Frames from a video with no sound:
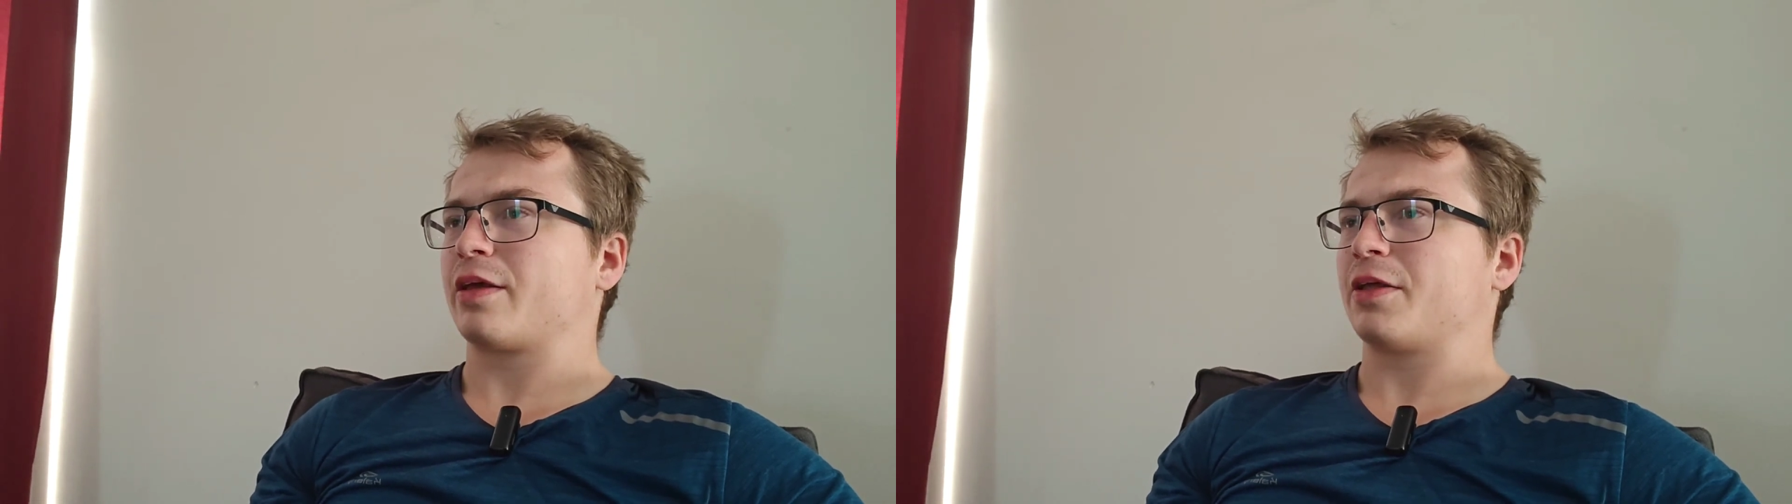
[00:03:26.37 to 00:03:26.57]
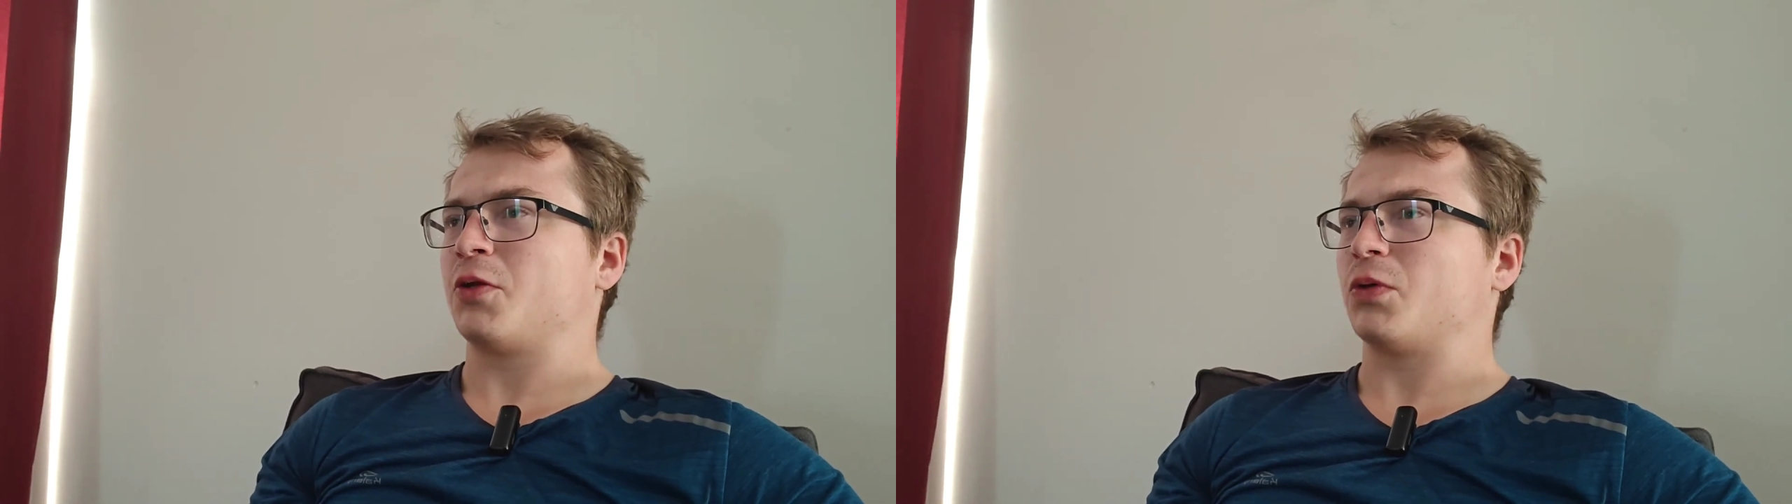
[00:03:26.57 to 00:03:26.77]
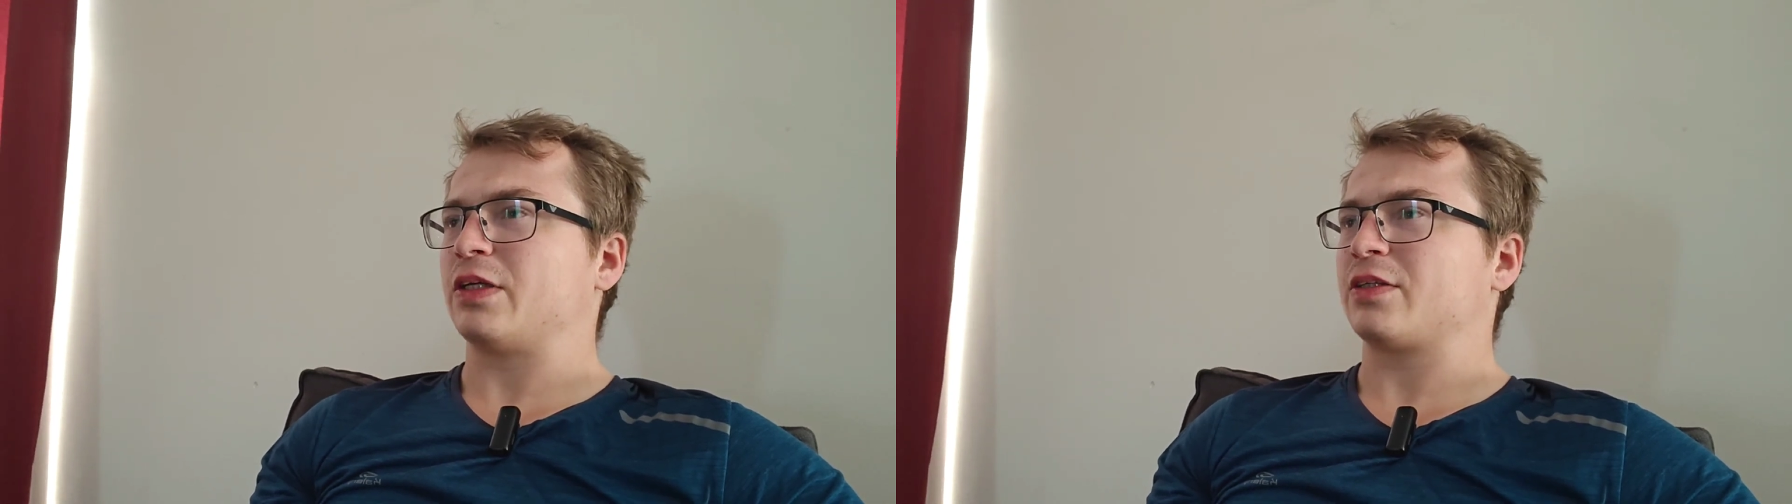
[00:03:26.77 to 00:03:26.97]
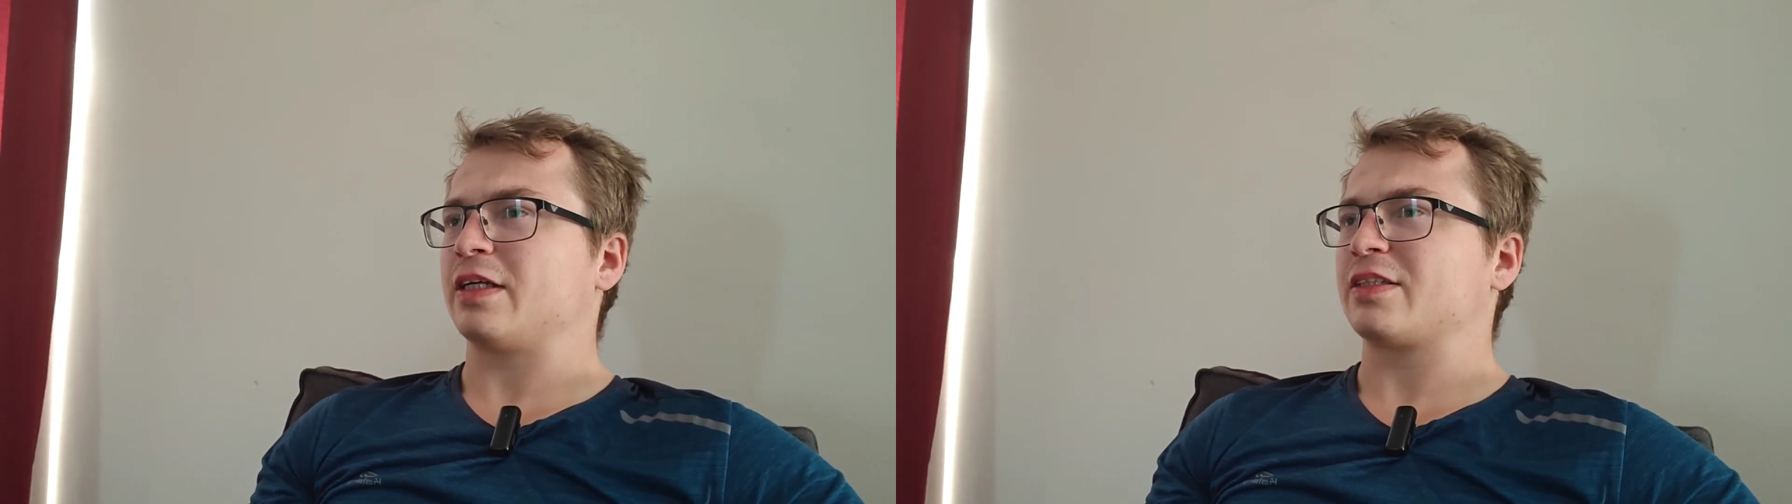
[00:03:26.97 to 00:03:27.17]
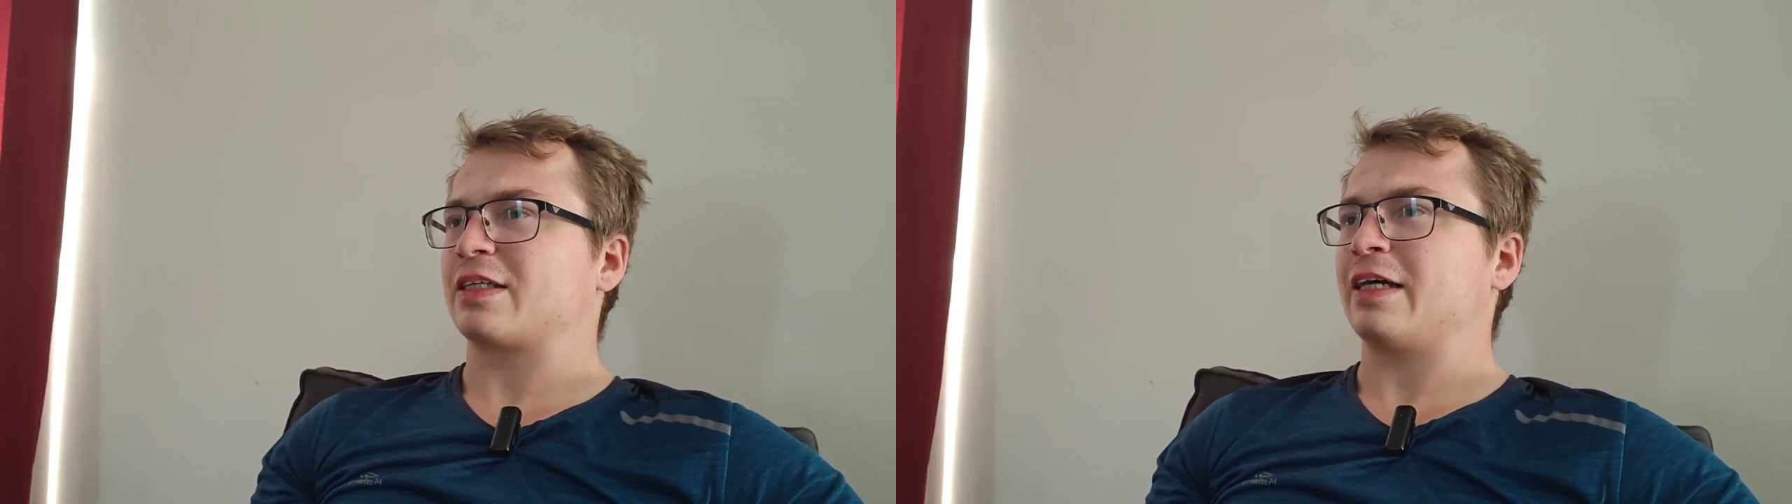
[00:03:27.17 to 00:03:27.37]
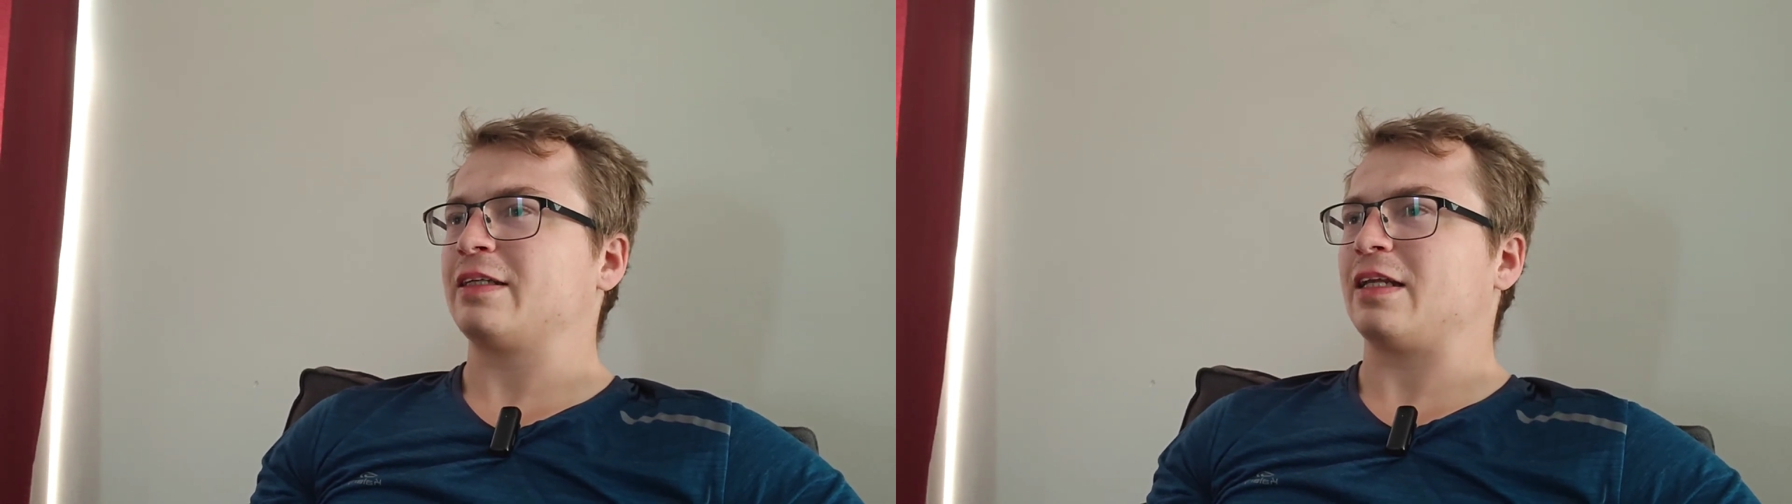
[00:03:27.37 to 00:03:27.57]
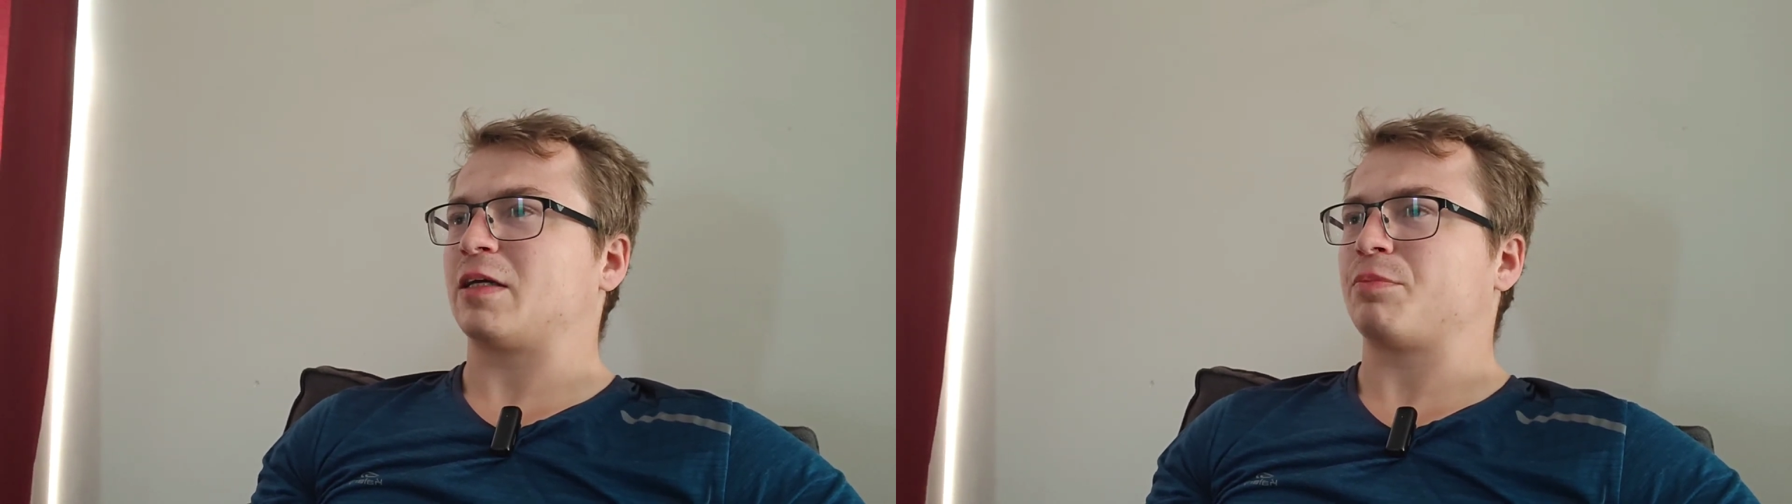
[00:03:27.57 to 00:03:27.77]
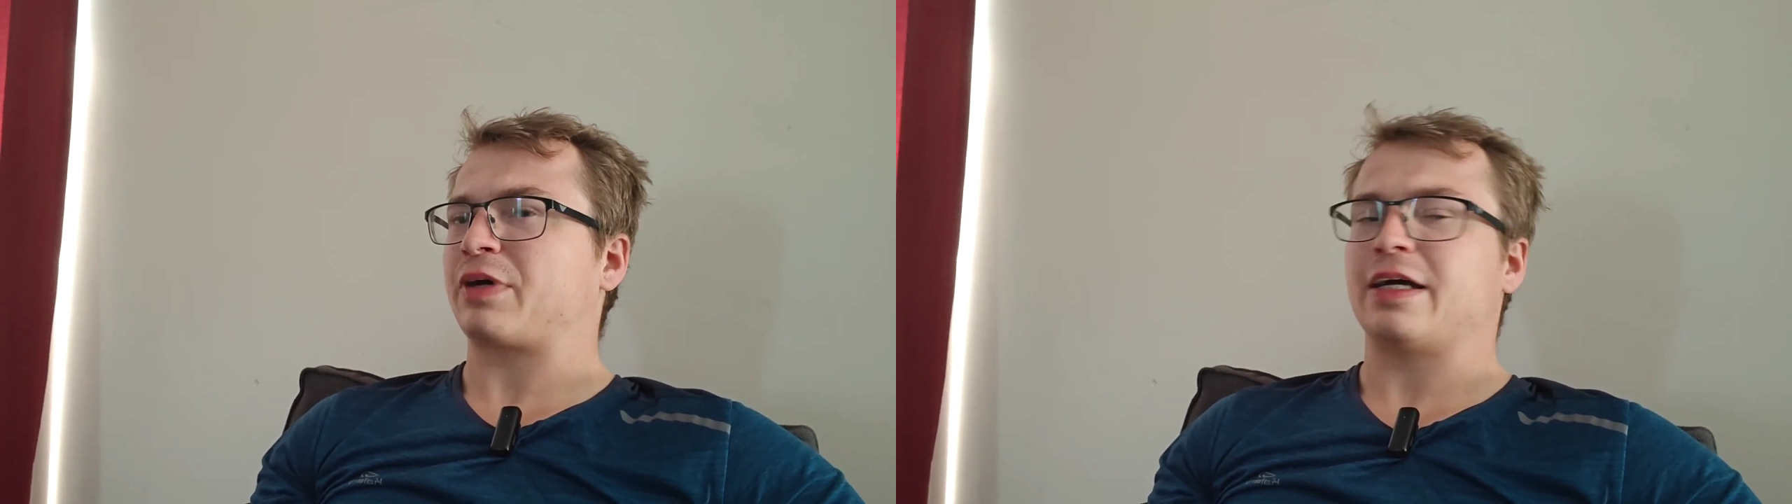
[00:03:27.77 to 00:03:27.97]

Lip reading: it's kind of like